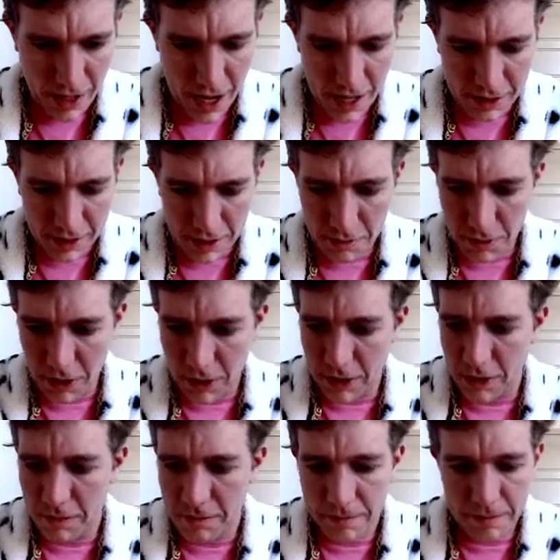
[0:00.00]
Anthony
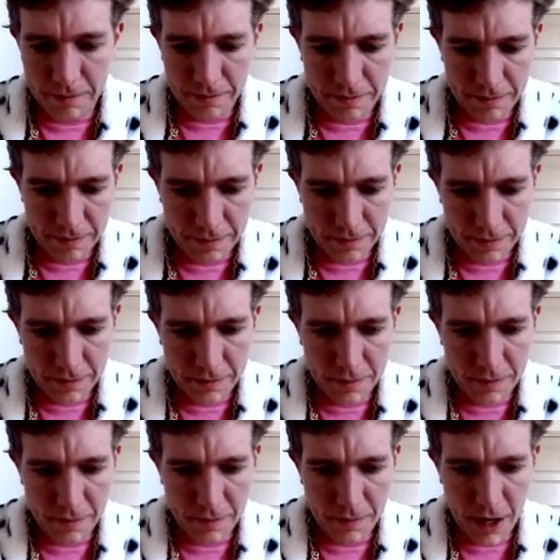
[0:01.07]
Miller,
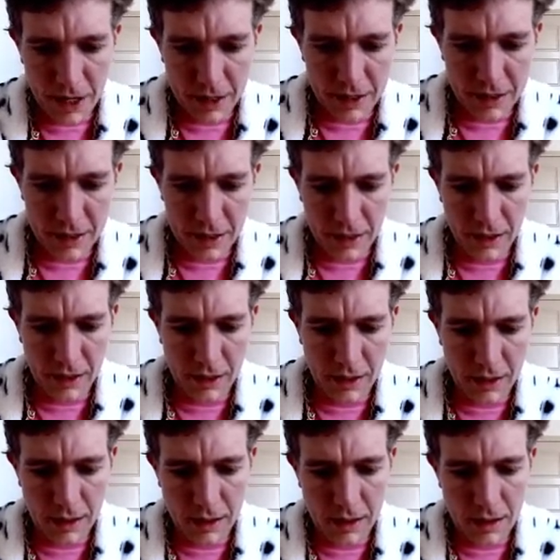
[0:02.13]
Mike
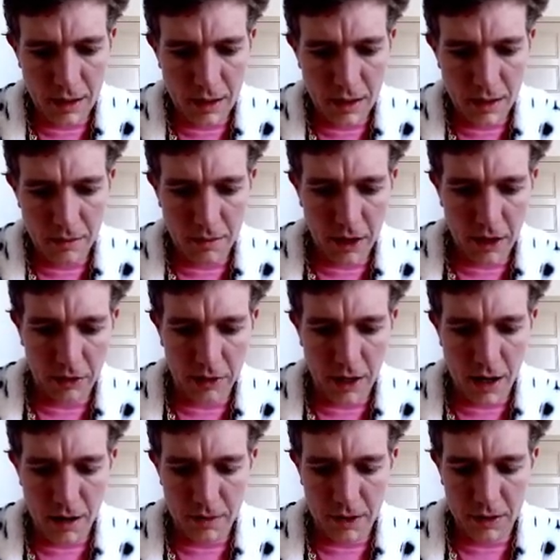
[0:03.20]
Gesicki, Michael
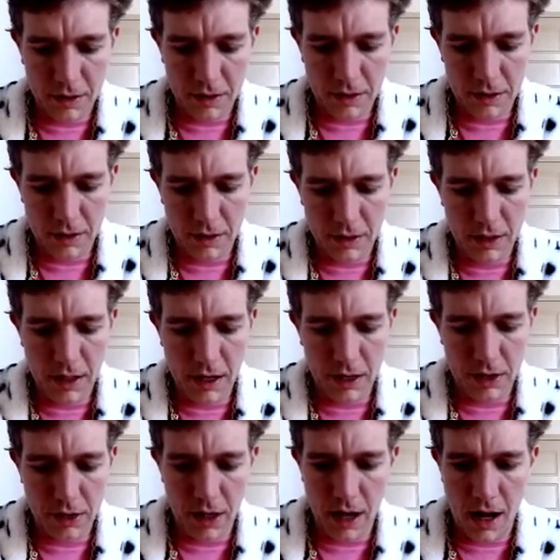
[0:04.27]
Thomas,
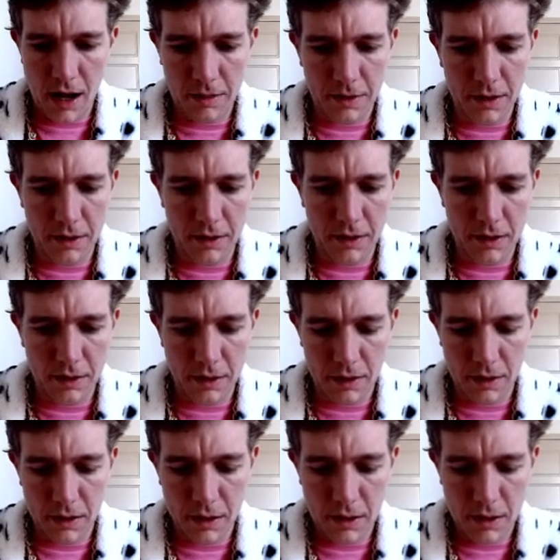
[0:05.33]
DeAndre
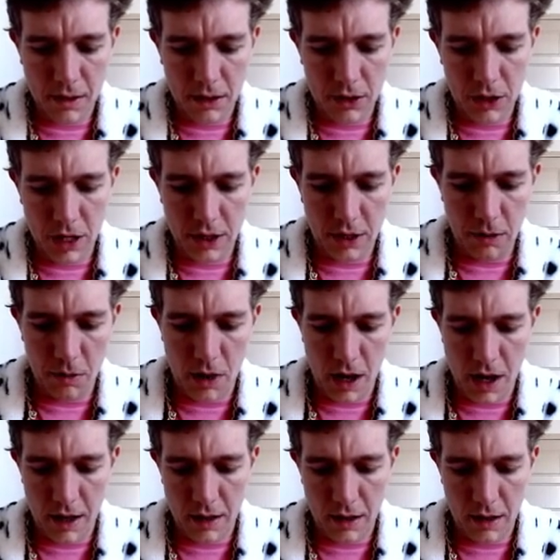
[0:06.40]
Hopkins, J.J.
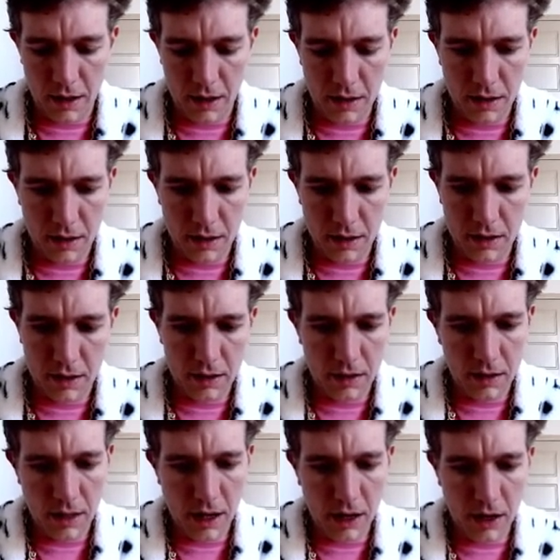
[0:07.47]
Watt,
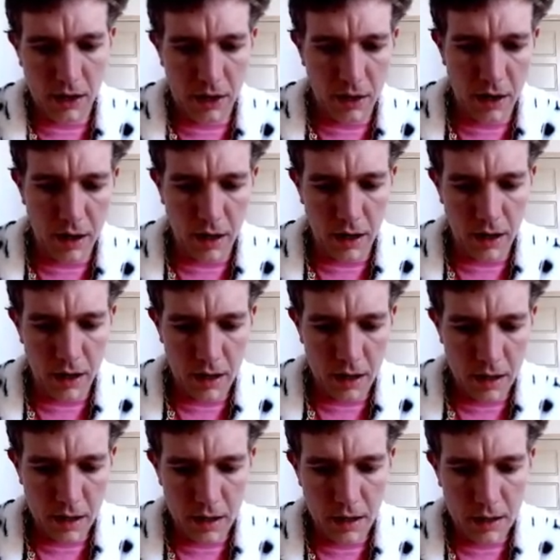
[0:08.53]
Derek Carr,
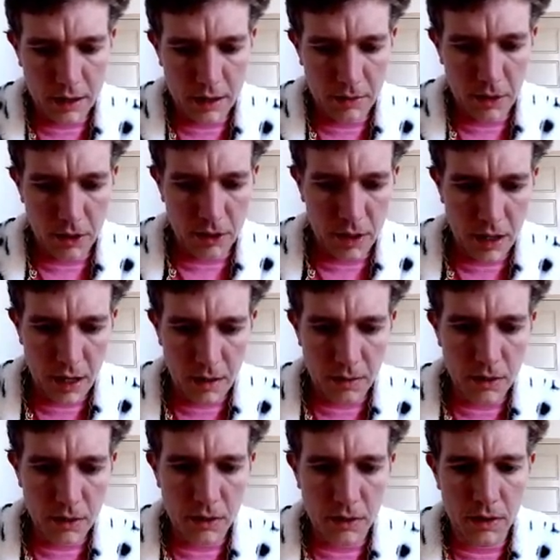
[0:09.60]
Deebo
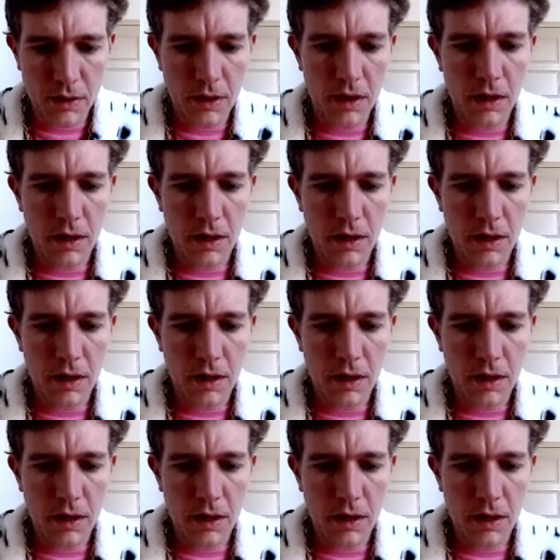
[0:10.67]
Samuel,